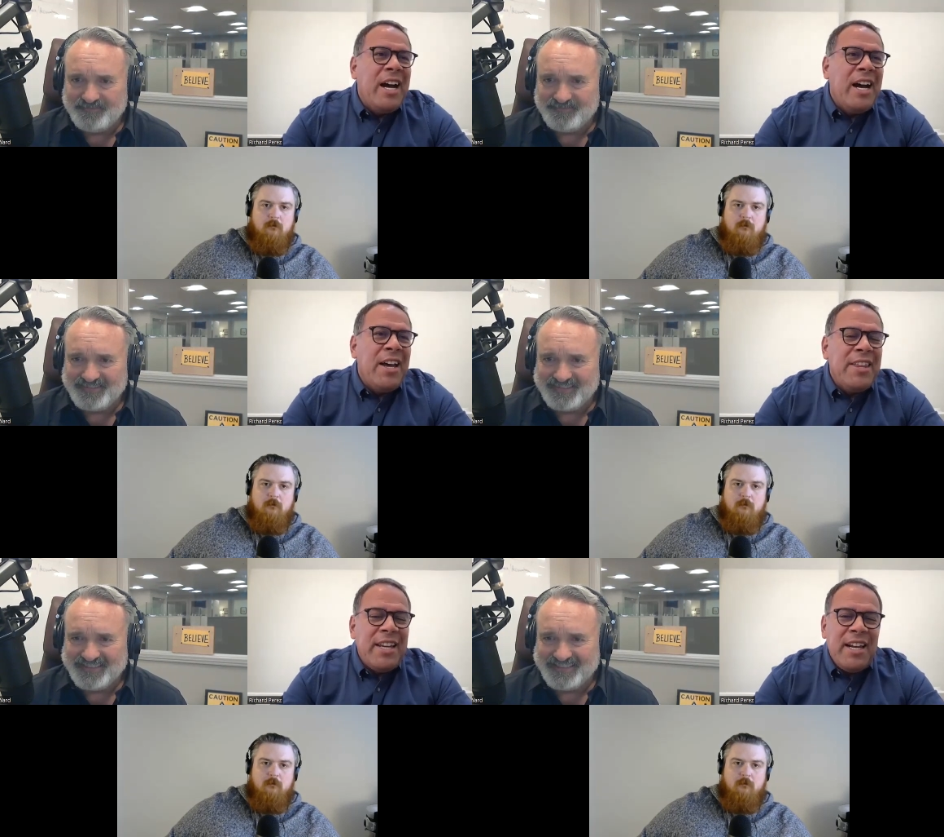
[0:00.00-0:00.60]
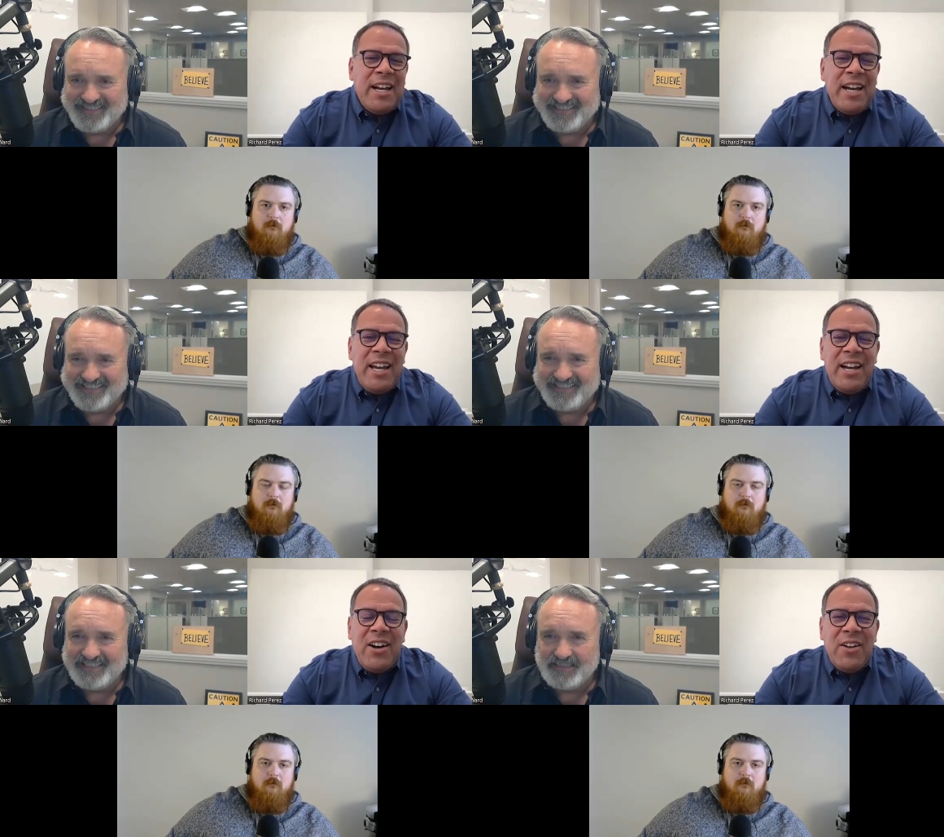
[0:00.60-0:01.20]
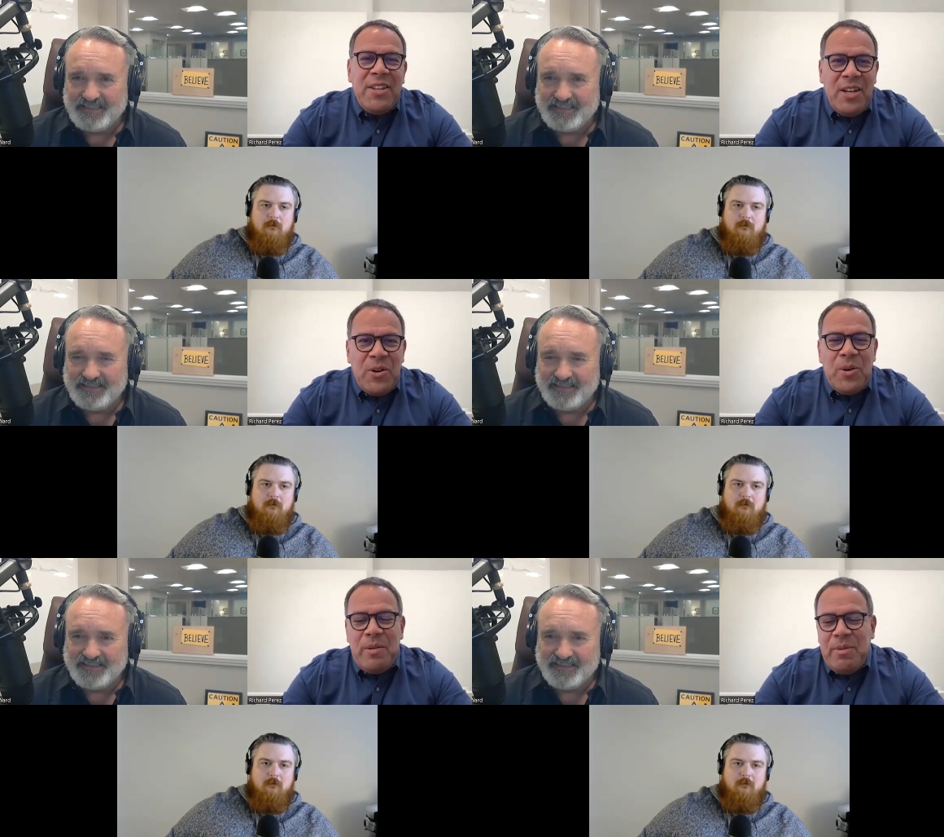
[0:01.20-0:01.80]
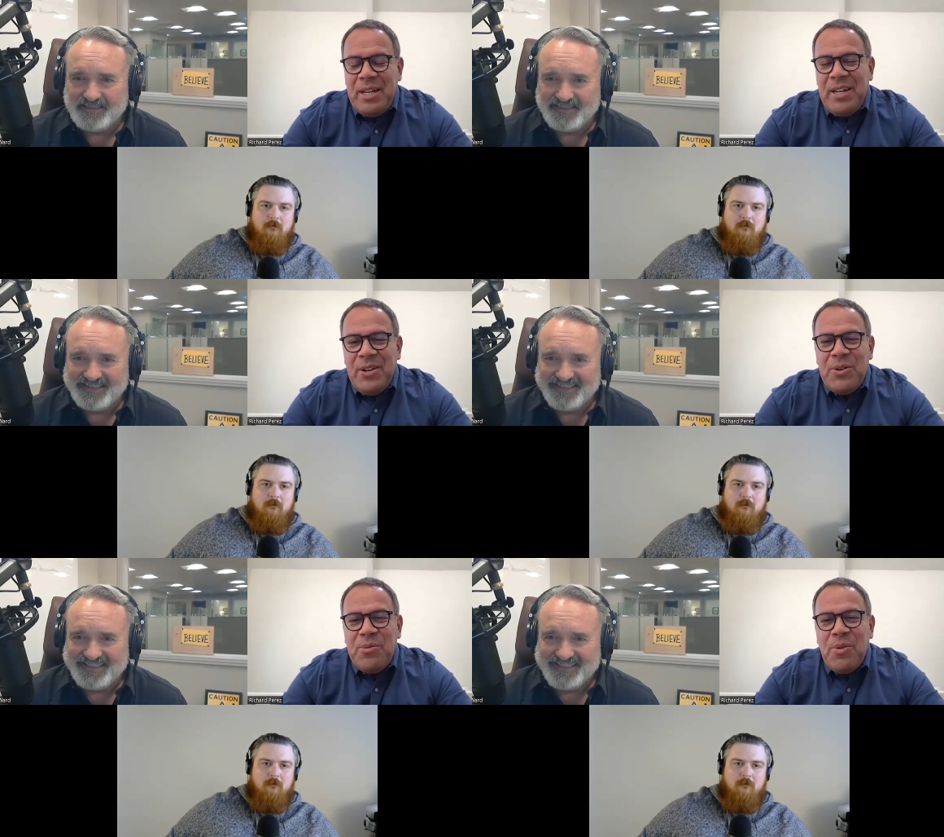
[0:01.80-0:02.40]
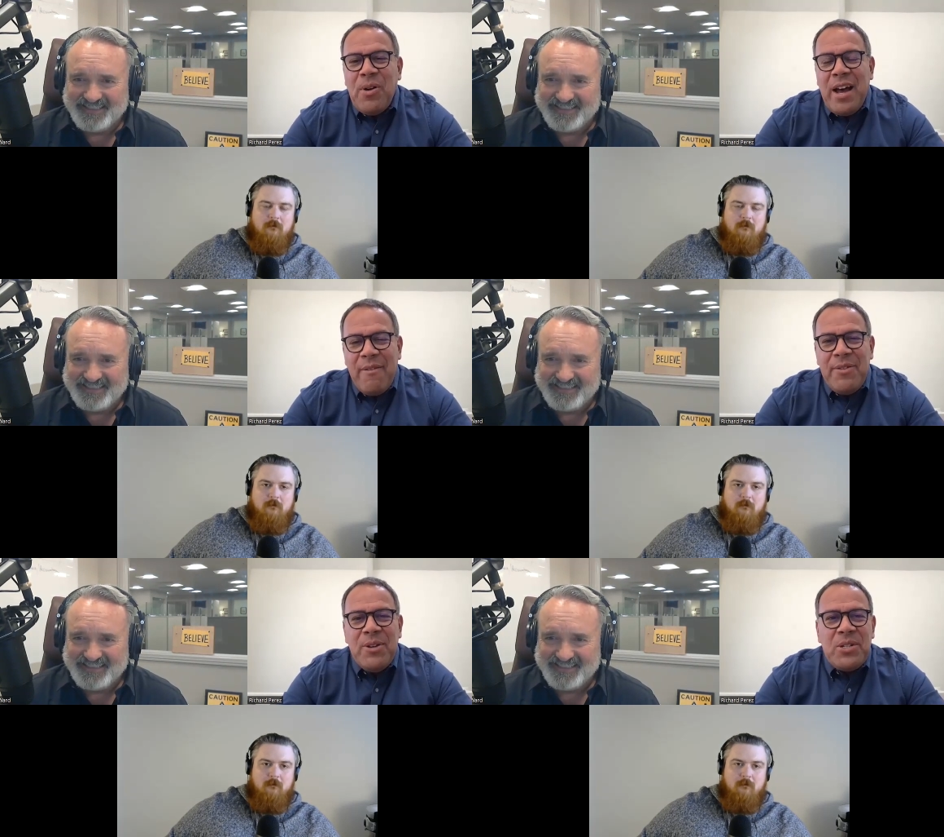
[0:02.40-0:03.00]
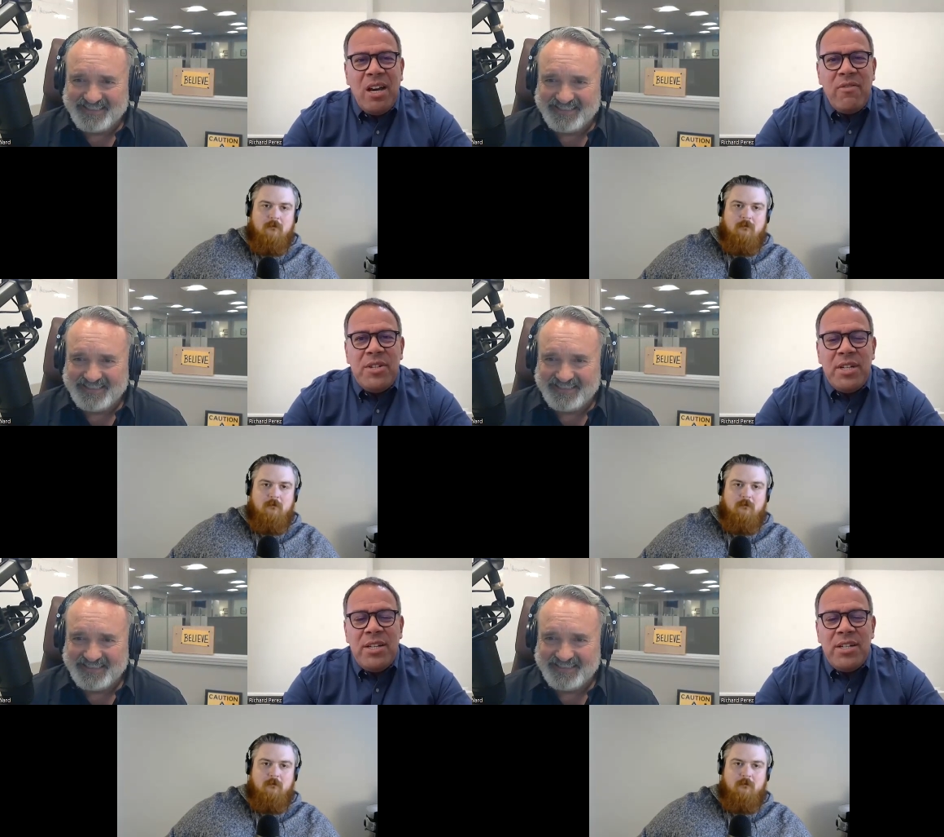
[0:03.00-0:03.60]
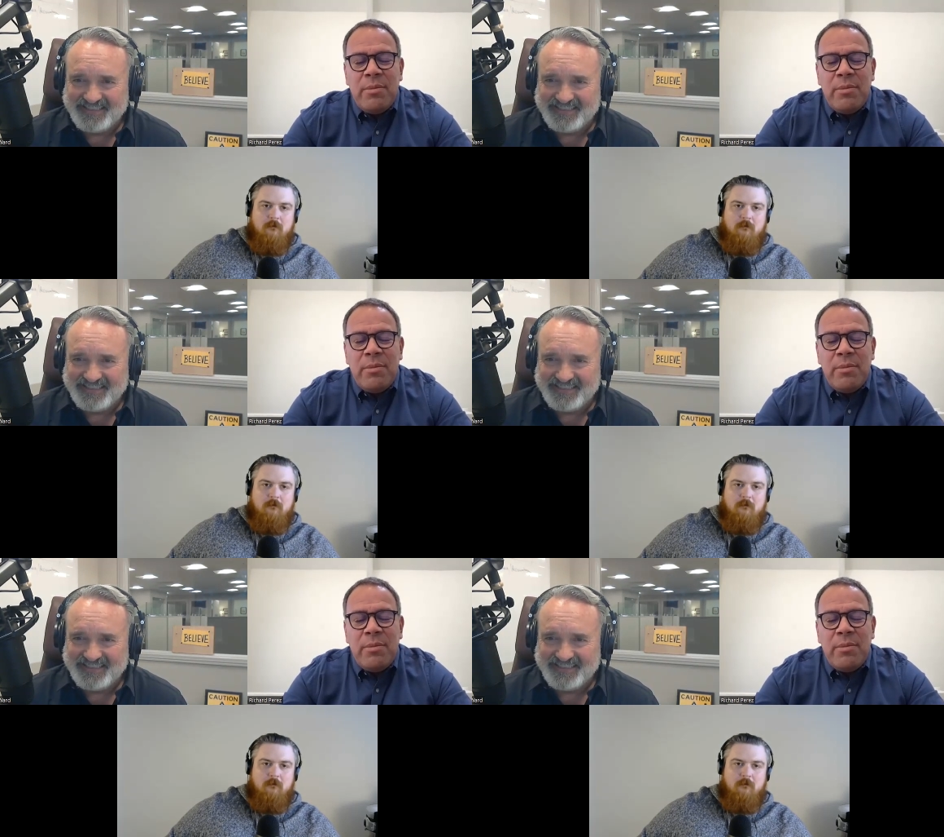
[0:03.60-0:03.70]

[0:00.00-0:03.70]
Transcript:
Speaker 1: uh, than I on the OEP who will have those conversations.